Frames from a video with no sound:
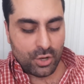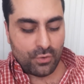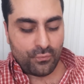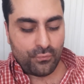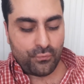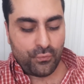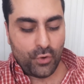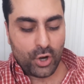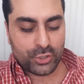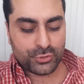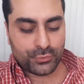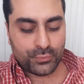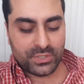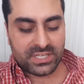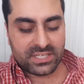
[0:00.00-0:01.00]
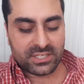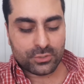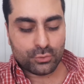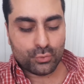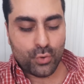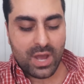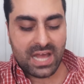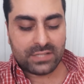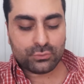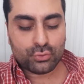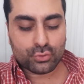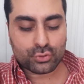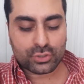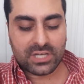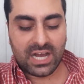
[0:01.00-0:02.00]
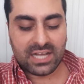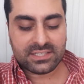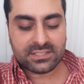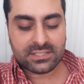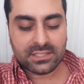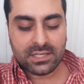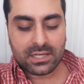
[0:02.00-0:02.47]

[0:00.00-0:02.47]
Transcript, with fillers: First week Juventus got